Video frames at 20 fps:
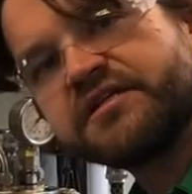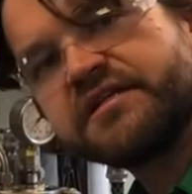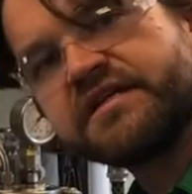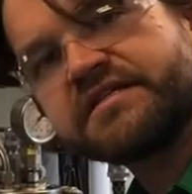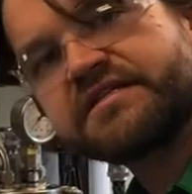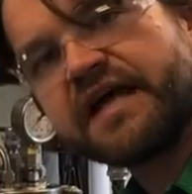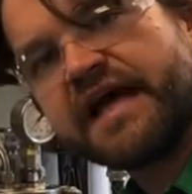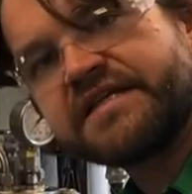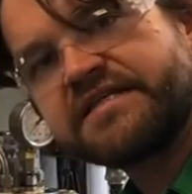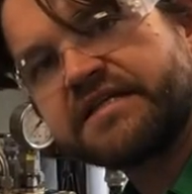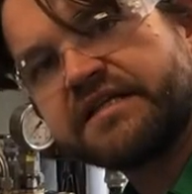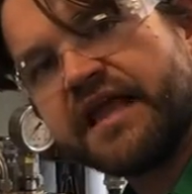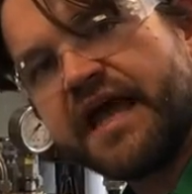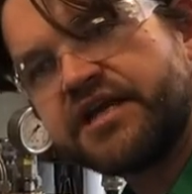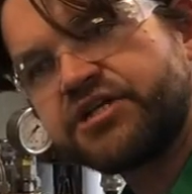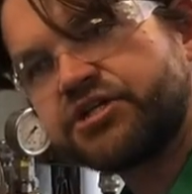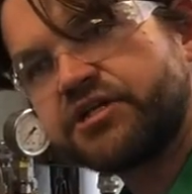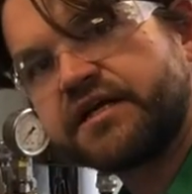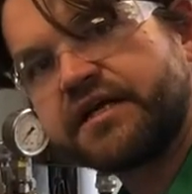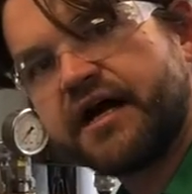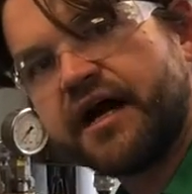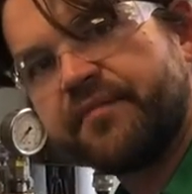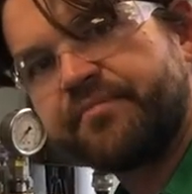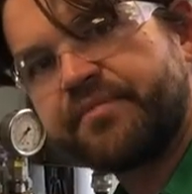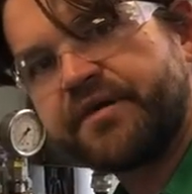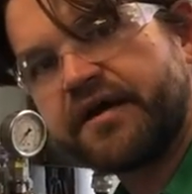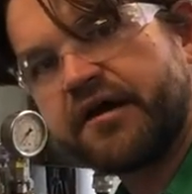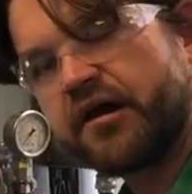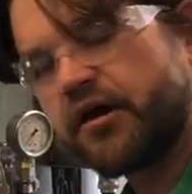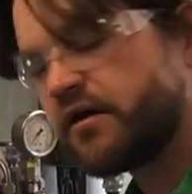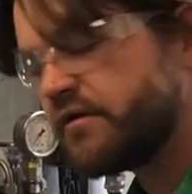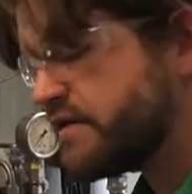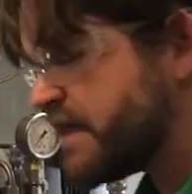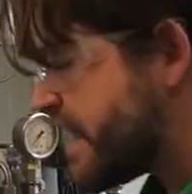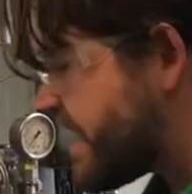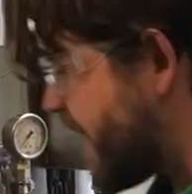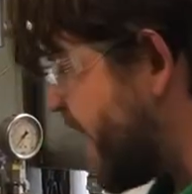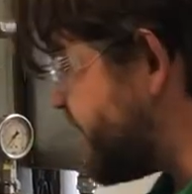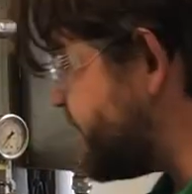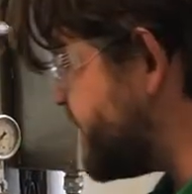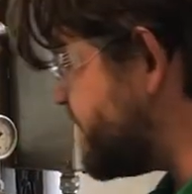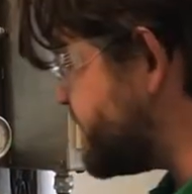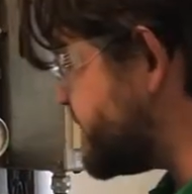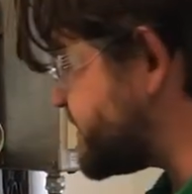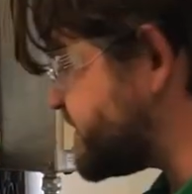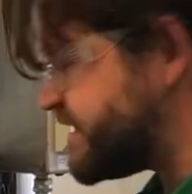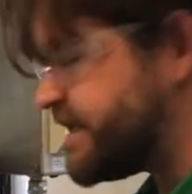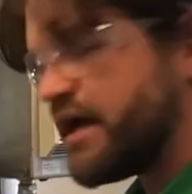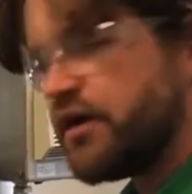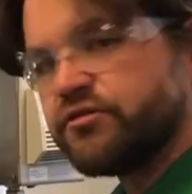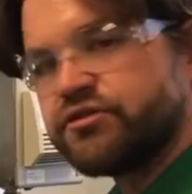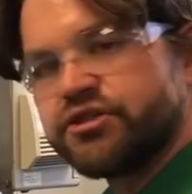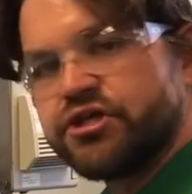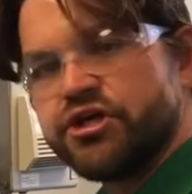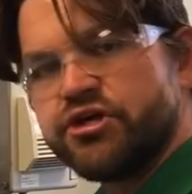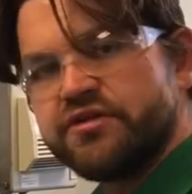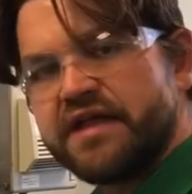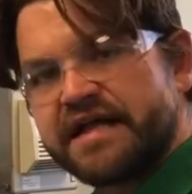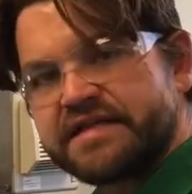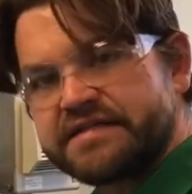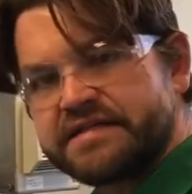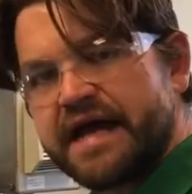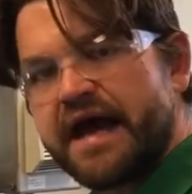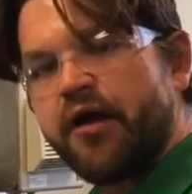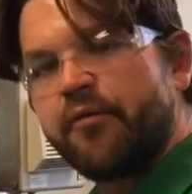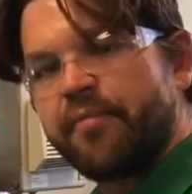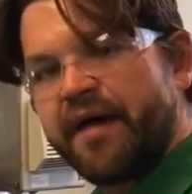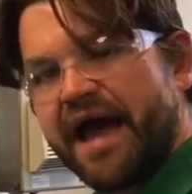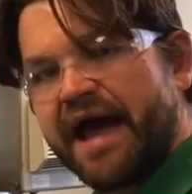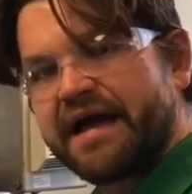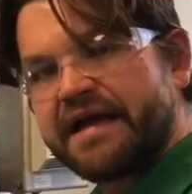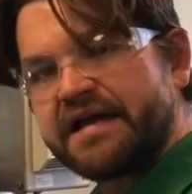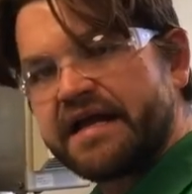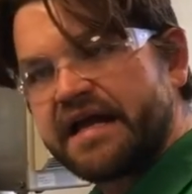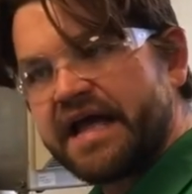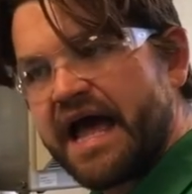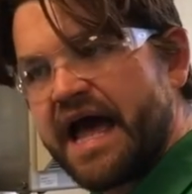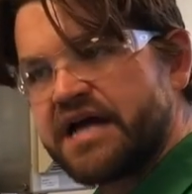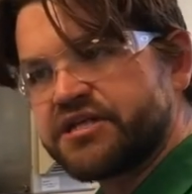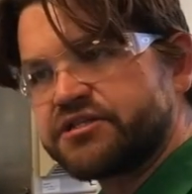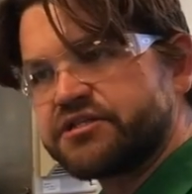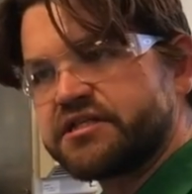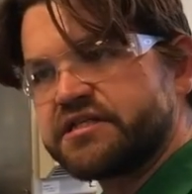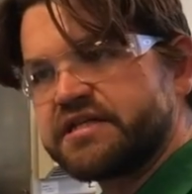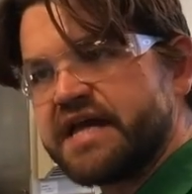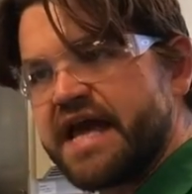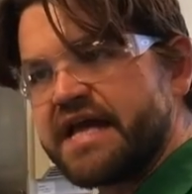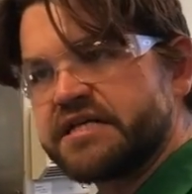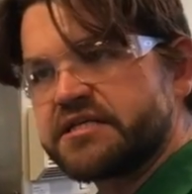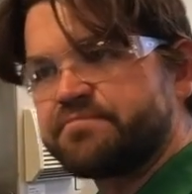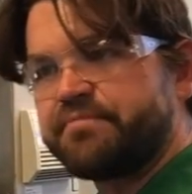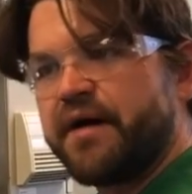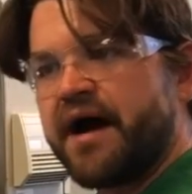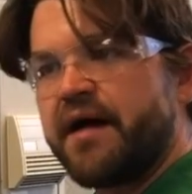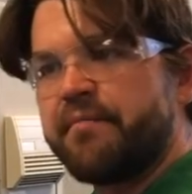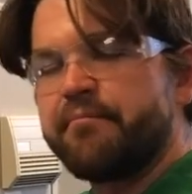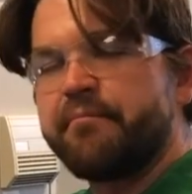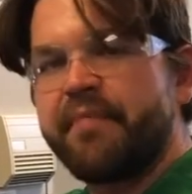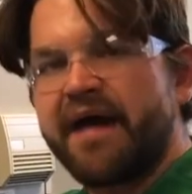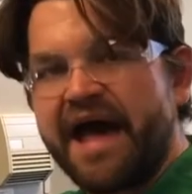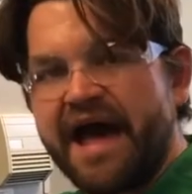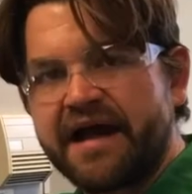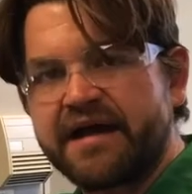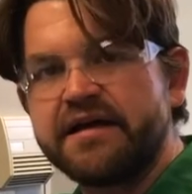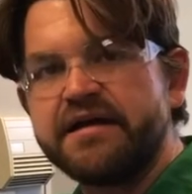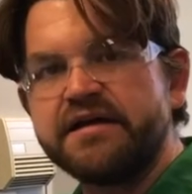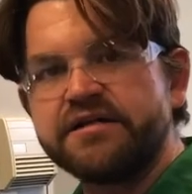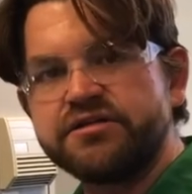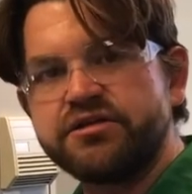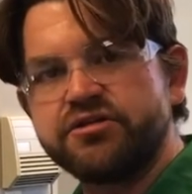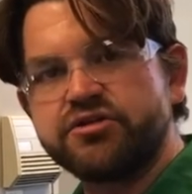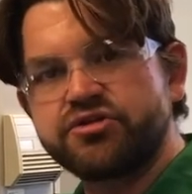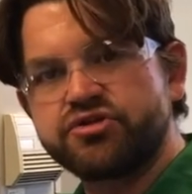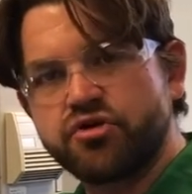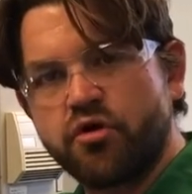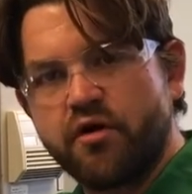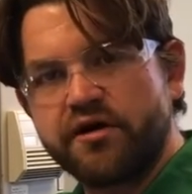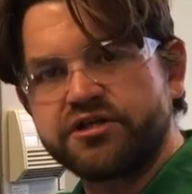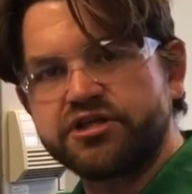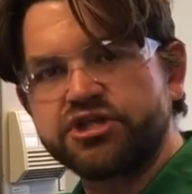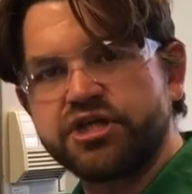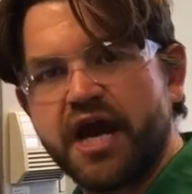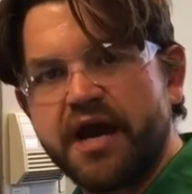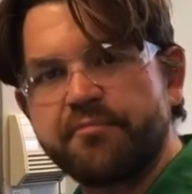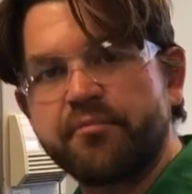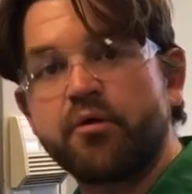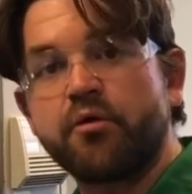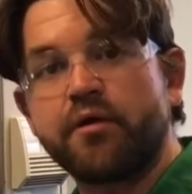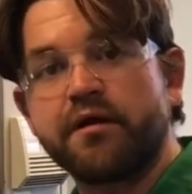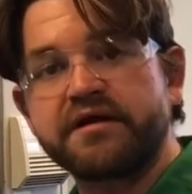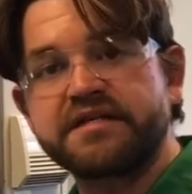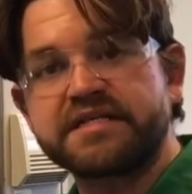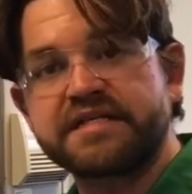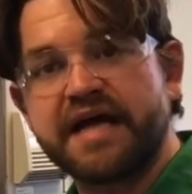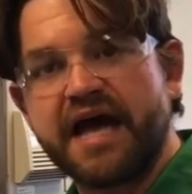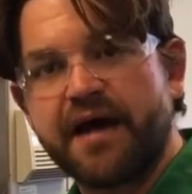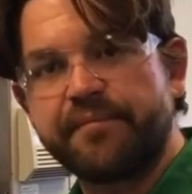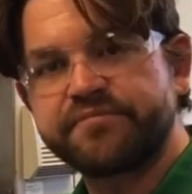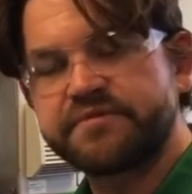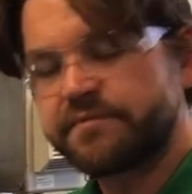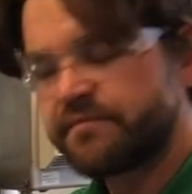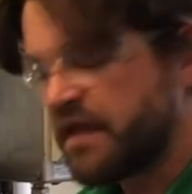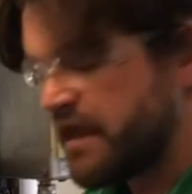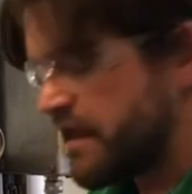in this isolation cup here, and then the CO2 that's now back in a gaseous state is popped back to the storage chamber where it's kept.